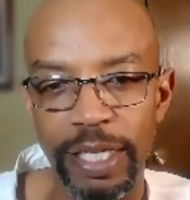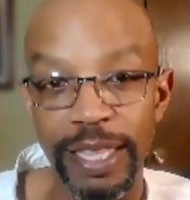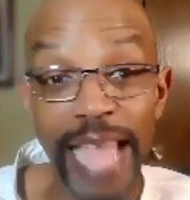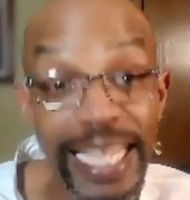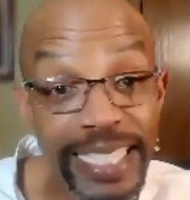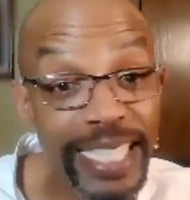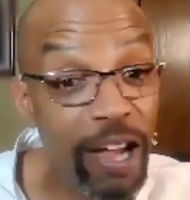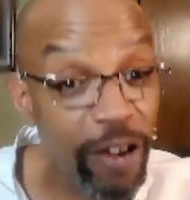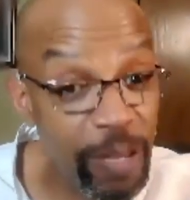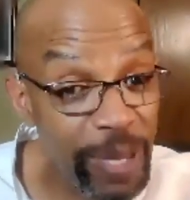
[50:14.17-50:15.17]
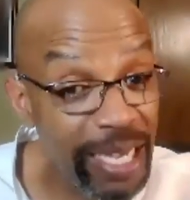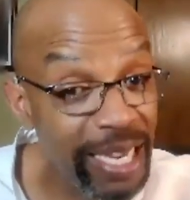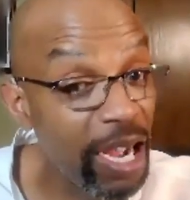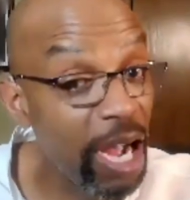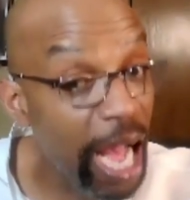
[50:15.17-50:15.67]
That's the argument in
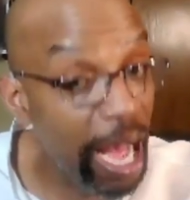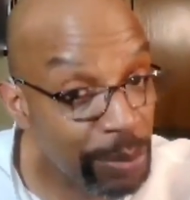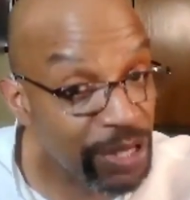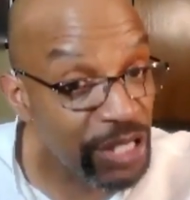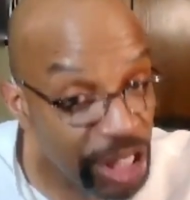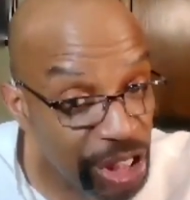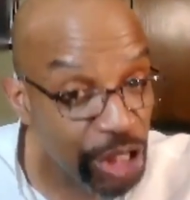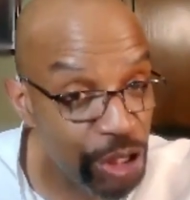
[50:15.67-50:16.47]
opposition